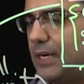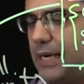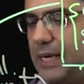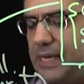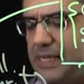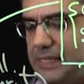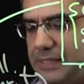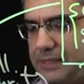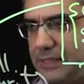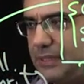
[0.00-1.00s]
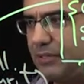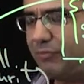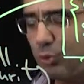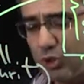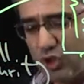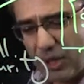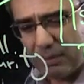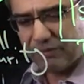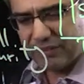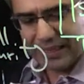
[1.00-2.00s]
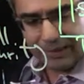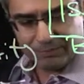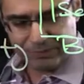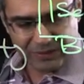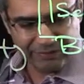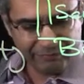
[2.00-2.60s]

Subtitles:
And for some of them, the